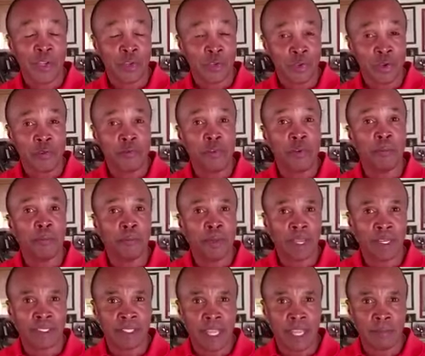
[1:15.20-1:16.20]
You're in for a
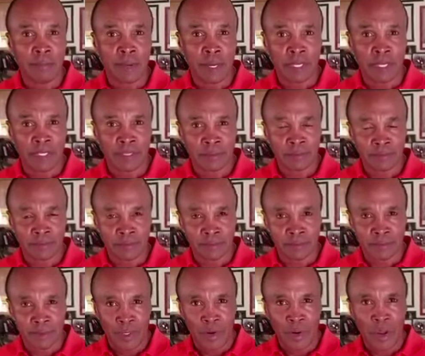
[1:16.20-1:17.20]
big day, buddy.
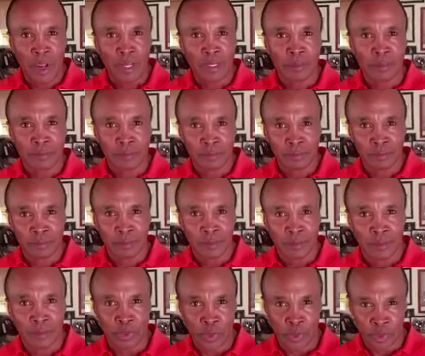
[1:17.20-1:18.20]
All right?
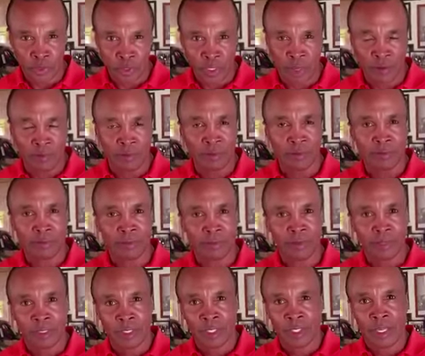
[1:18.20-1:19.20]
Do your stuff.
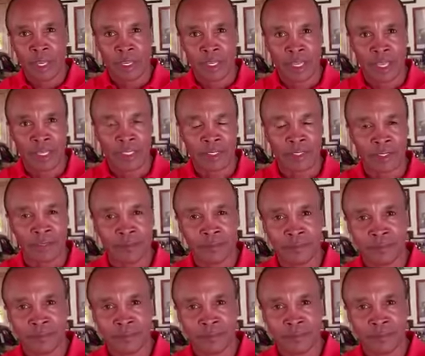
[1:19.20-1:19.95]
Good luck, guys.